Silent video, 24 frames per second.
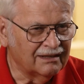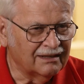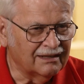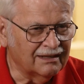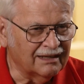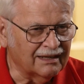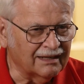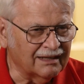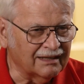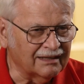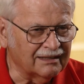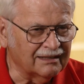
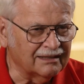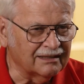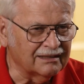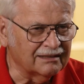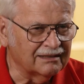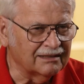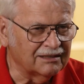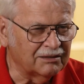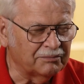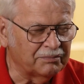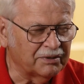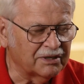And uh,
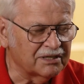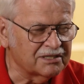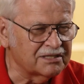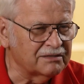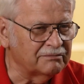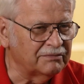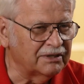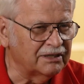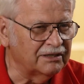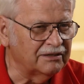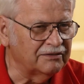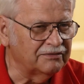the person
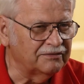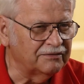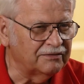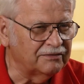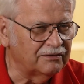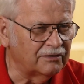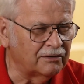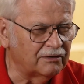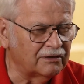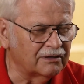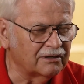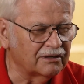
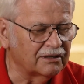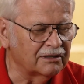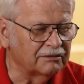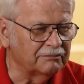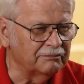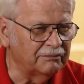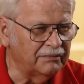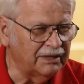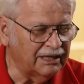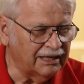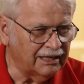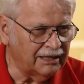before
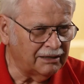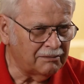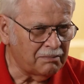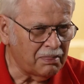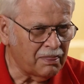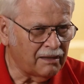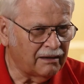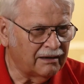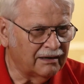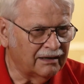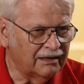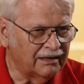me,
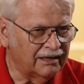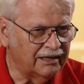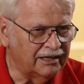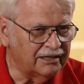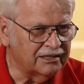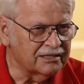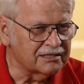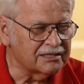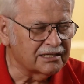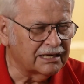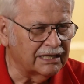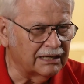he
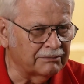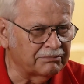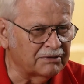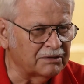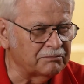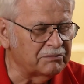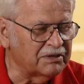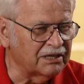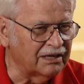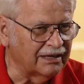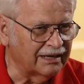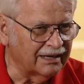just kept
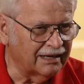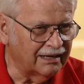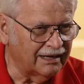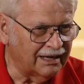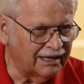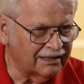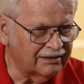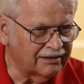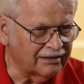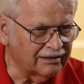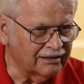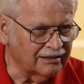him till I
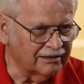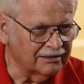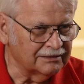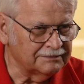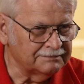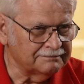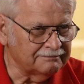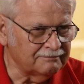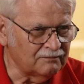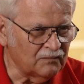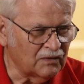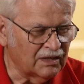got there.
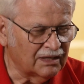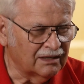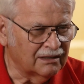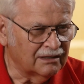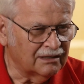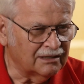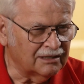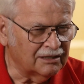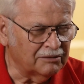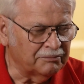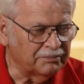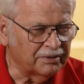
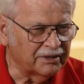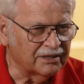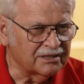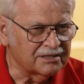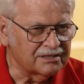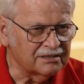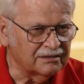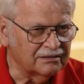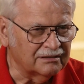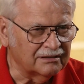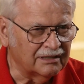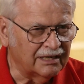And the
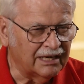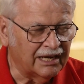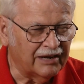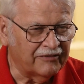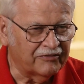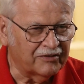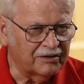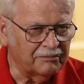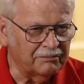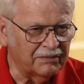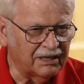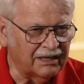person
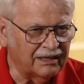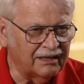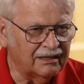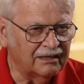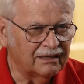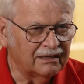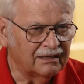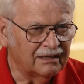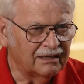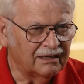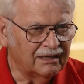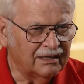after me,
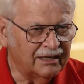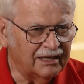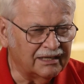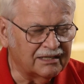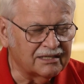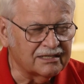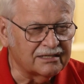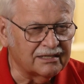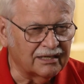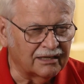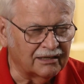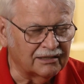he
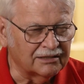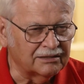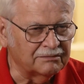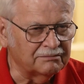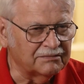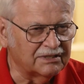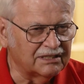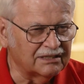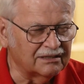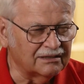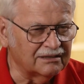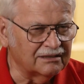just held
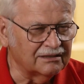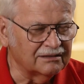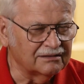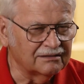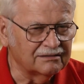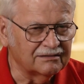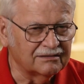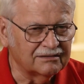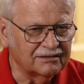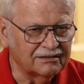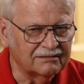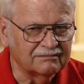him till
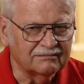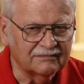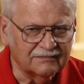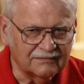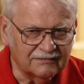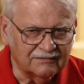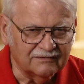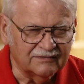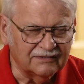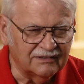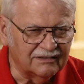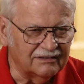
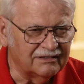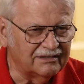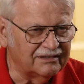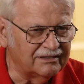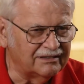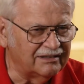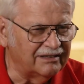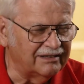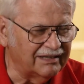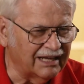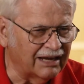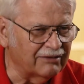
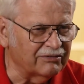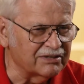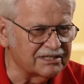that